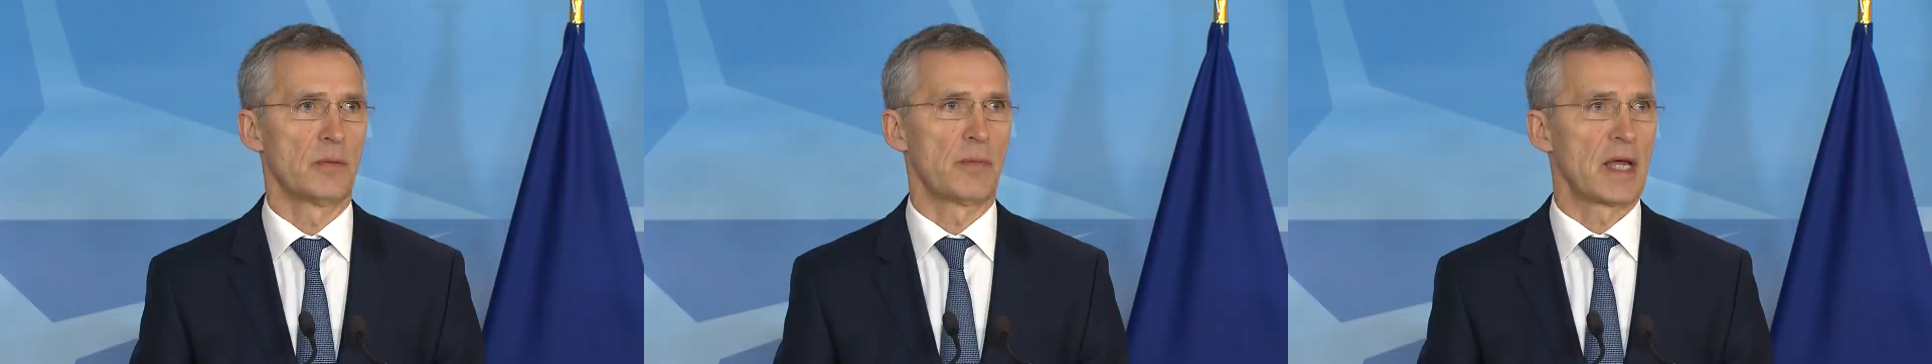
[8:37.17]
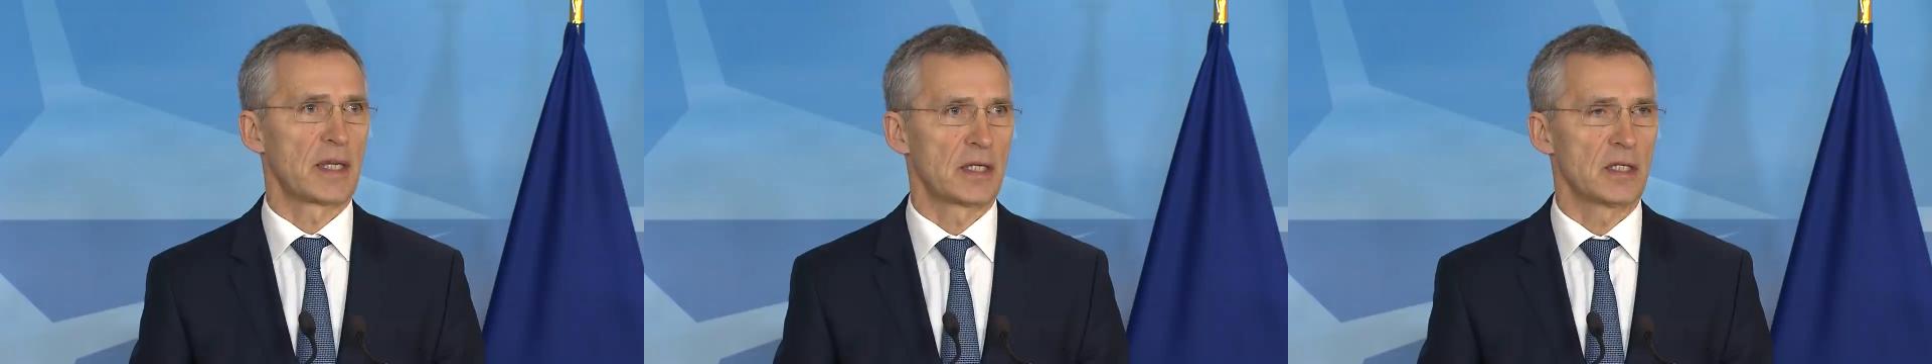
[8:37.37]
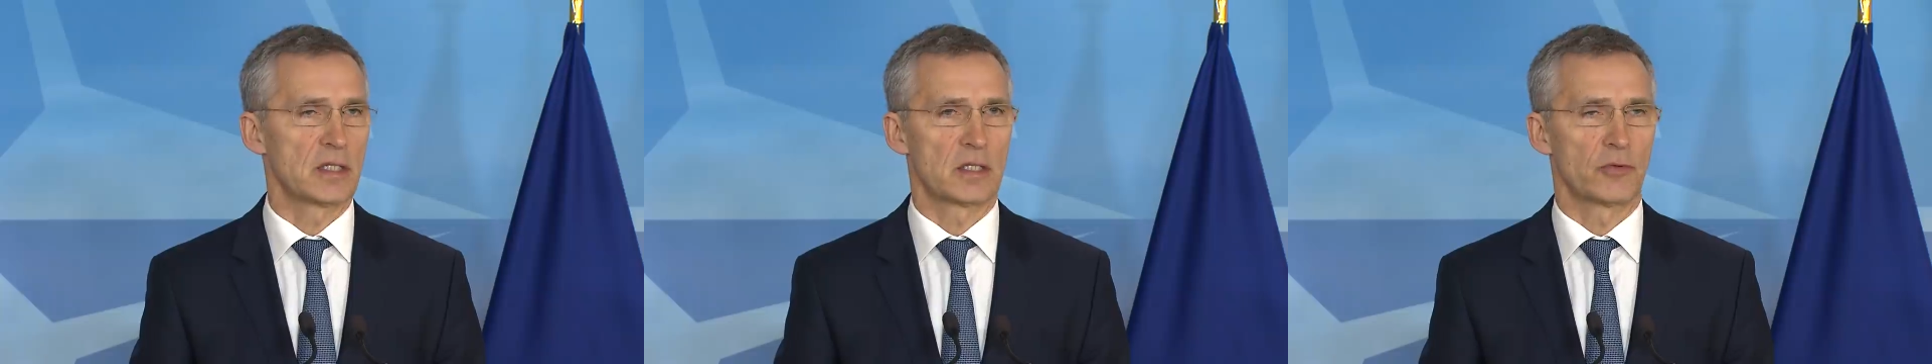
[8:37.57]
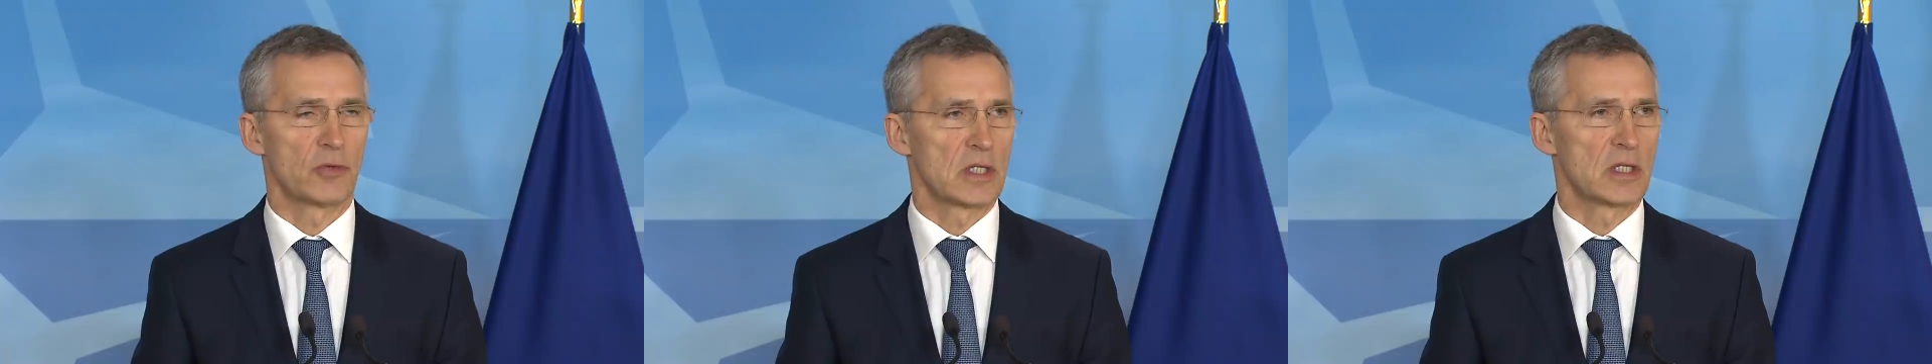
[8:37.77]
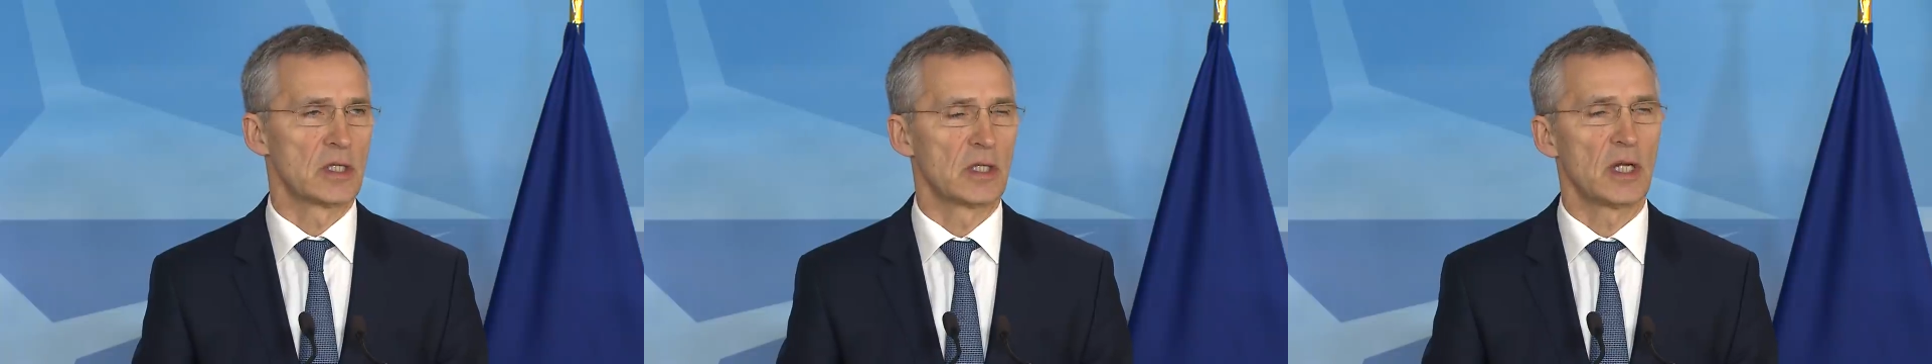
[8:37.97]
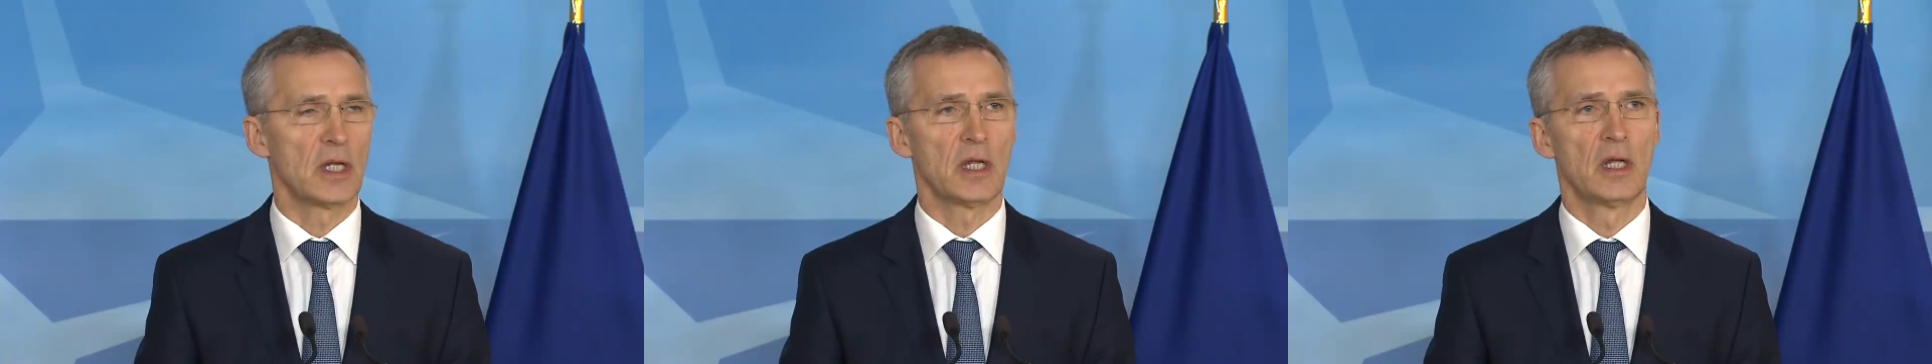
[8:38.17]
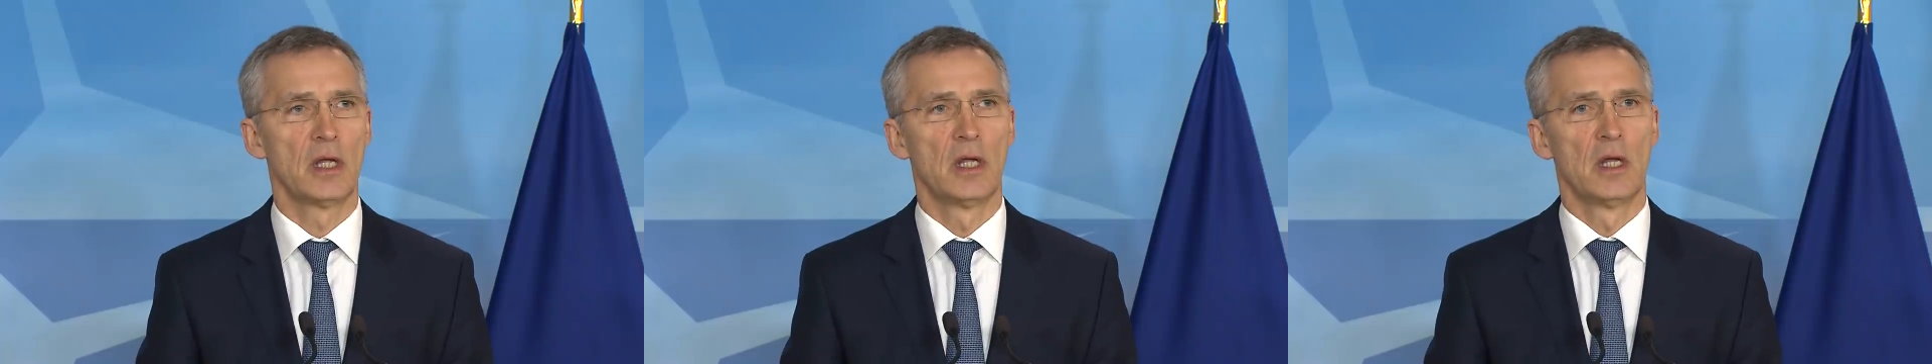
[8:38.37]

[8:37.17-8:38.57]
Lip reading: Mattis recently,